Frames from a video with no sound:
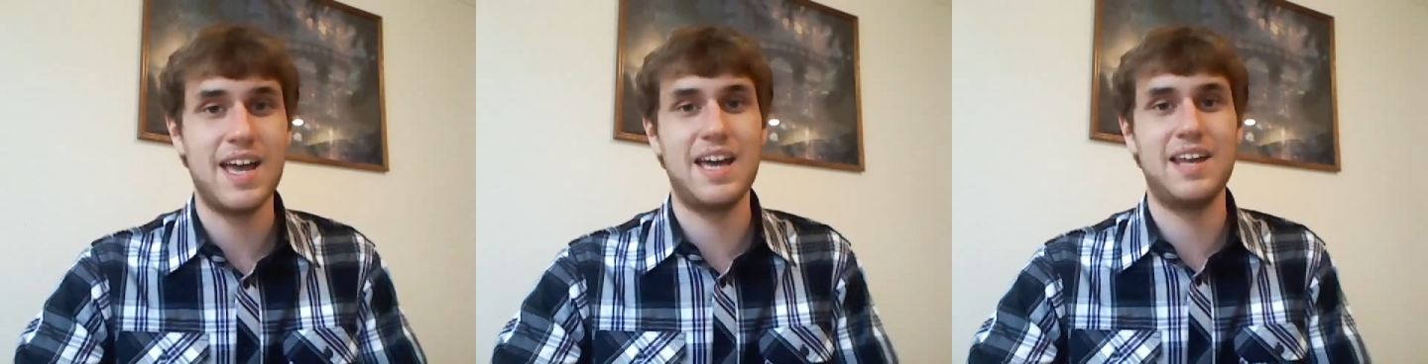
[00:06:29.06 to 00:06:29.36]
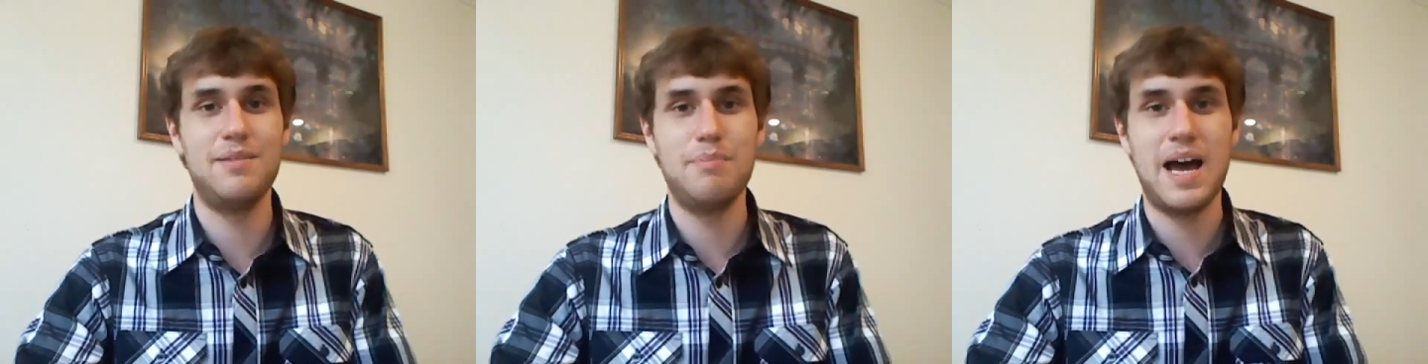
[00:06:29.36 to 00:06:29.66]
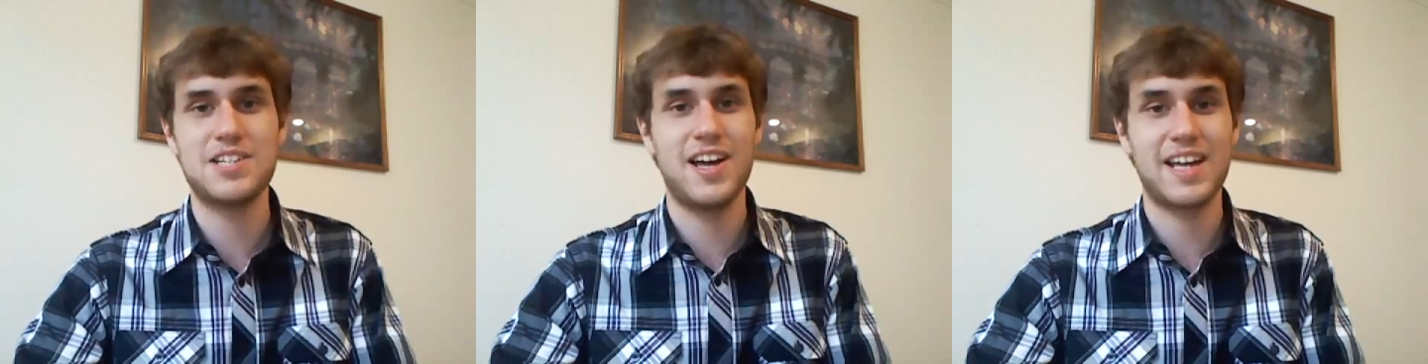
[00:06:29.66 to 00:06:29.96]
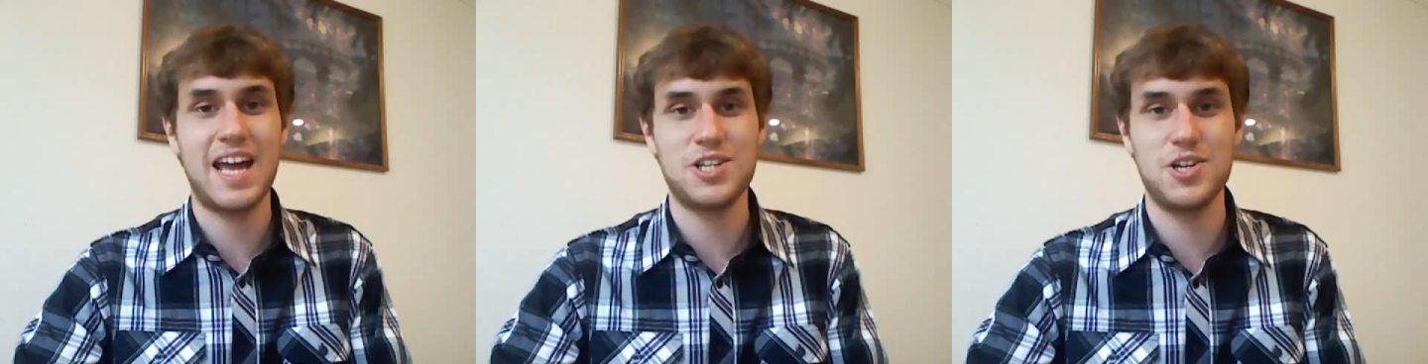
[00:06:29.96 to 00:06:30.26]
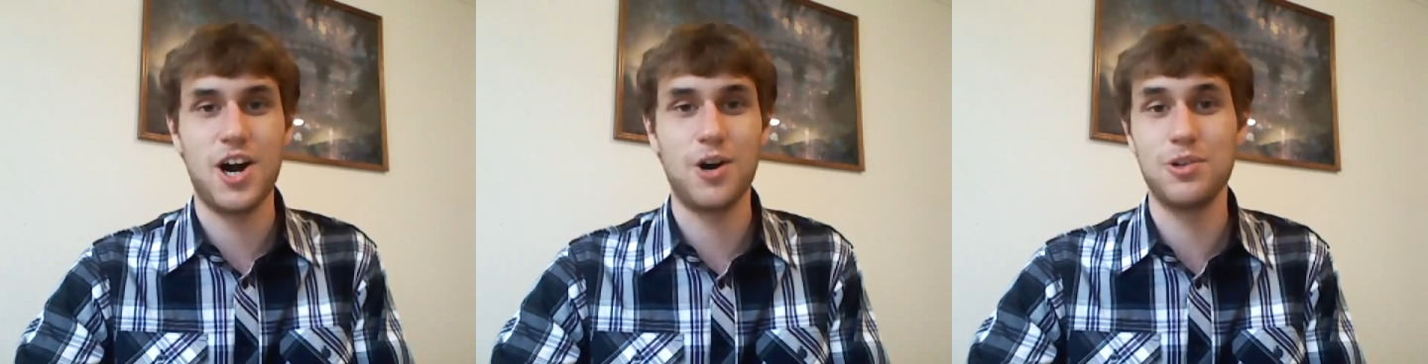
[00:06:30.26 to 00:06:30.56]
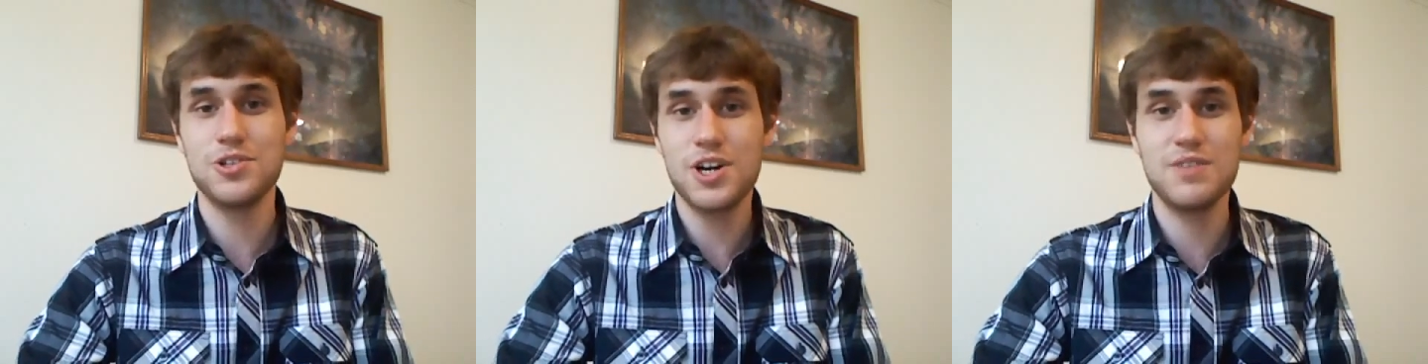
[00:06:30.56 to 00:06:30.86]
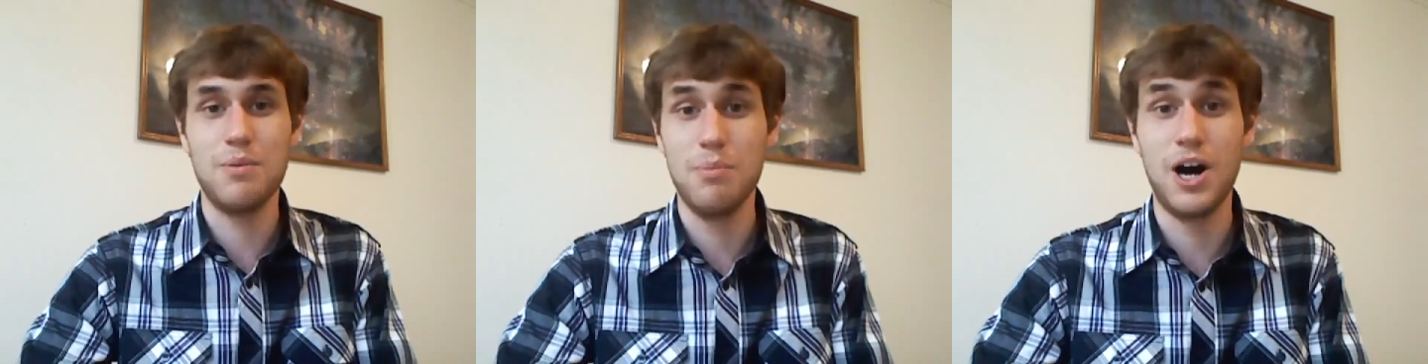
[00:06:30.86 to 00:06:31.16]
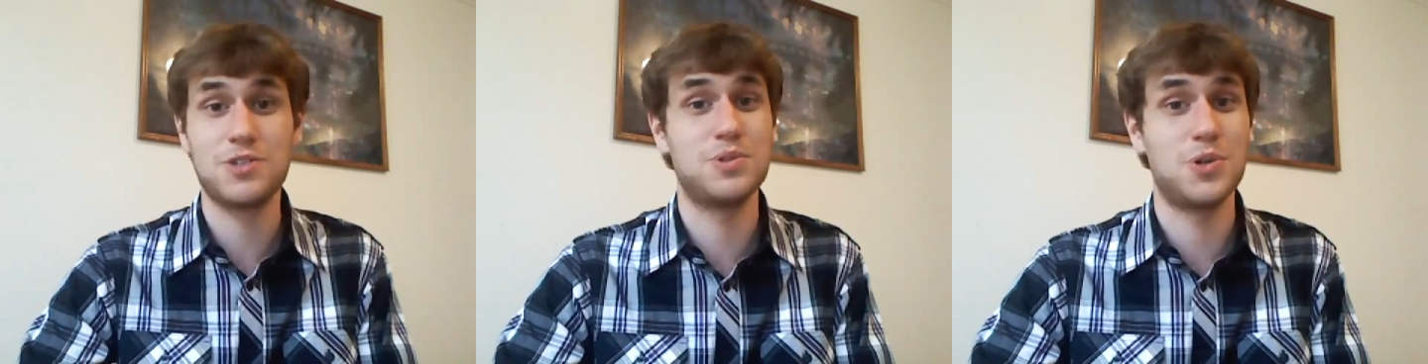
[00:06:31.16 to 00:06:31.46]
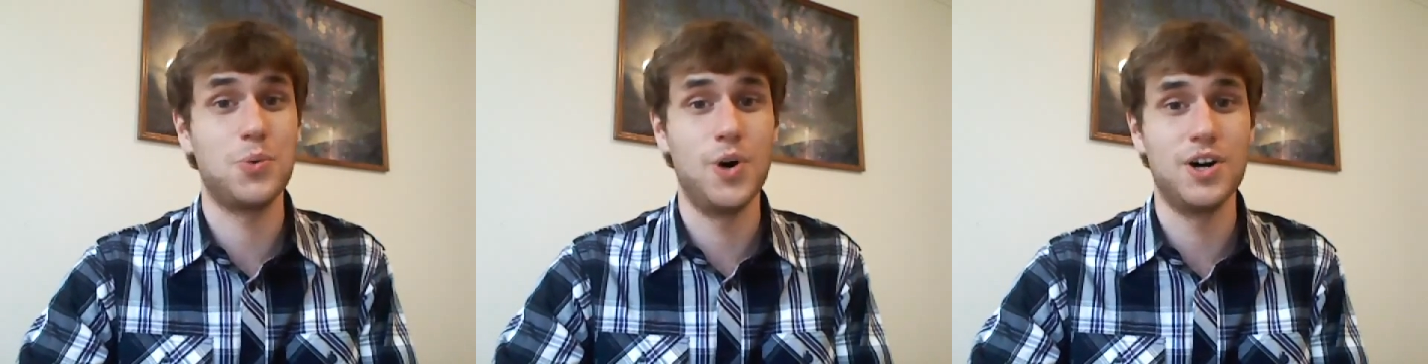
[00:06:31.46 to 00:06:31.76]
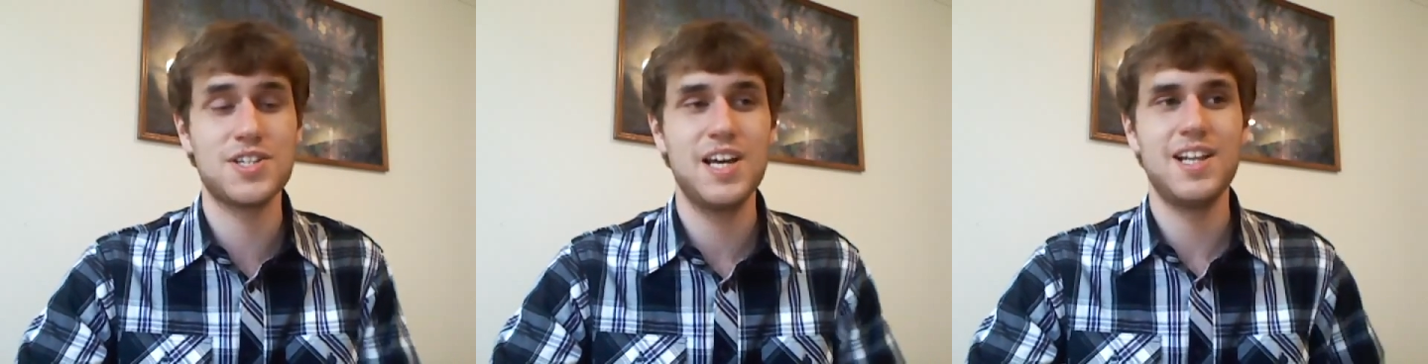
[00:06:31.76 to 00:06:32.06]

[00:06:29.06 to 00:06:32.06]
and Matchlock Ashigaru. Those aren't even monks, which are worse.